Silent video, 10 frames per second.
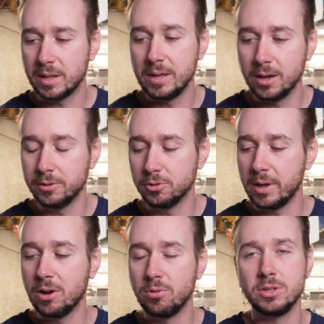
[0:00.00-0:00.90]
the
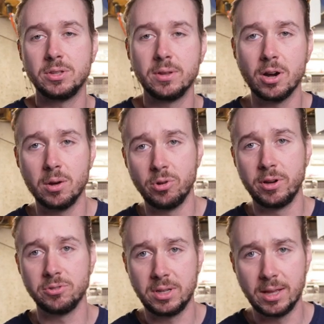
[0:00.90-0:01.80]
other areas of the
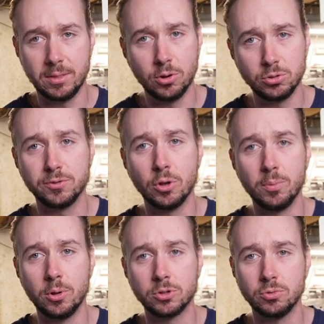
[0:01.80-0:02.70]
carburetor to get those
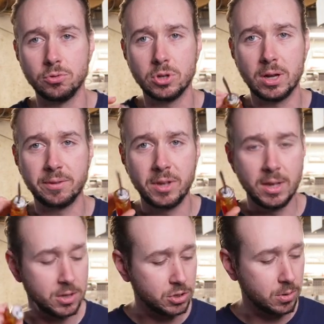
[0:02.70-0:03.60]
float bowl screws
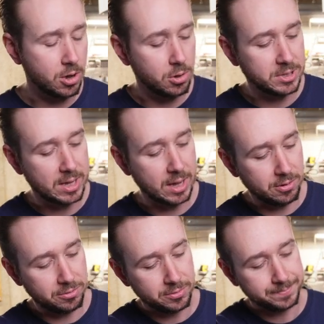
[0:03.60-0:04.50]
off. So I always
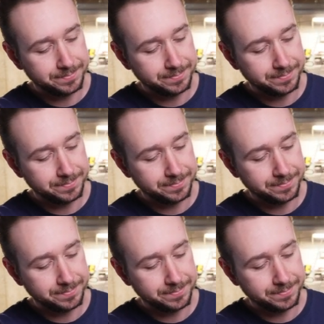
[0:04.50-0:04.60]
have